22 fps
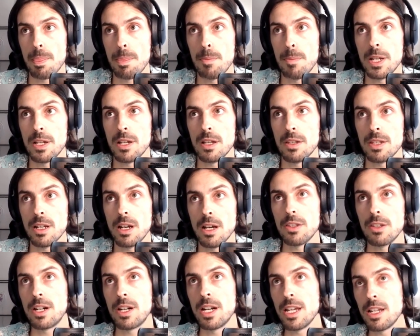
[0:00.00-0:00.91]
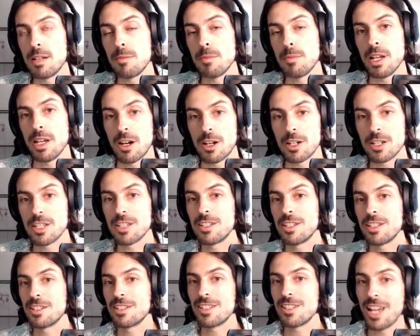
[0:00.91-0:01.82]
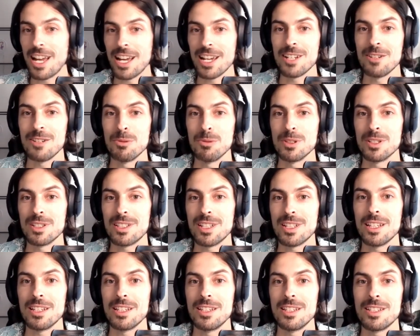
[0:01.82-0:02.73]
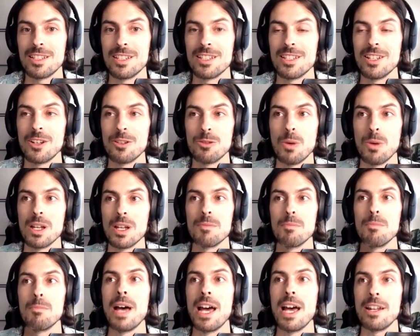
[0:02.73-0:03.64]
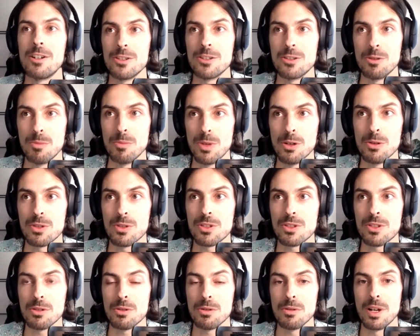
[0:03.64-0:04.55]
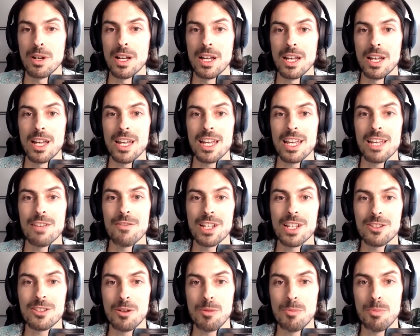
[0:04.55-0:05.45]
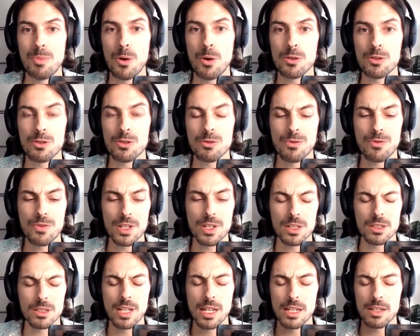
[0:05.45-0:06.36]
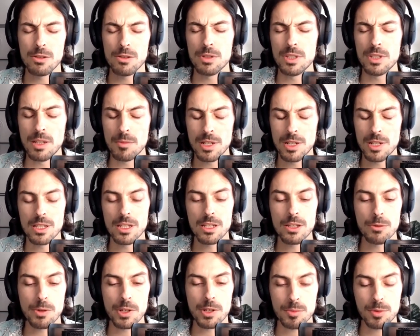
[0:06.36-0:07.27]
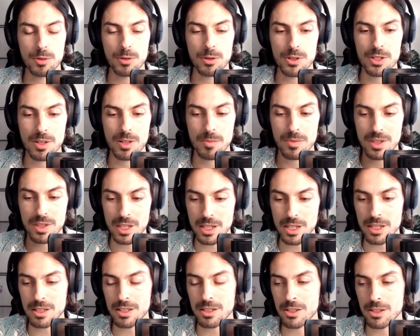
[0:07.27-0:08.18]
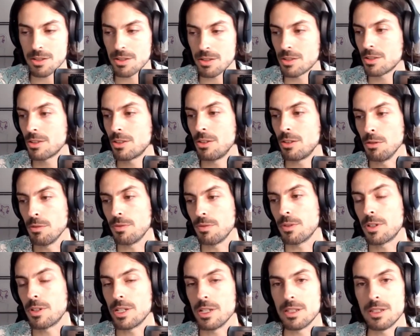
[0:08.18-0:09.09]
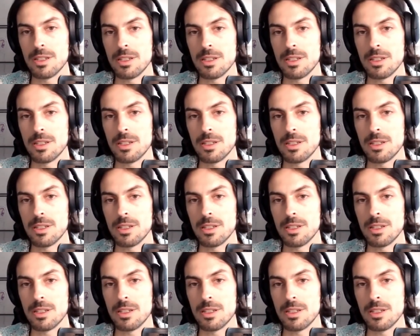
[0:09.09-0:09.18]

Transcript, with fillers: But on the other hand, my artistic side will say this is not what matters the most. So if at some point you feel that you deeply need to explore something, just go for it.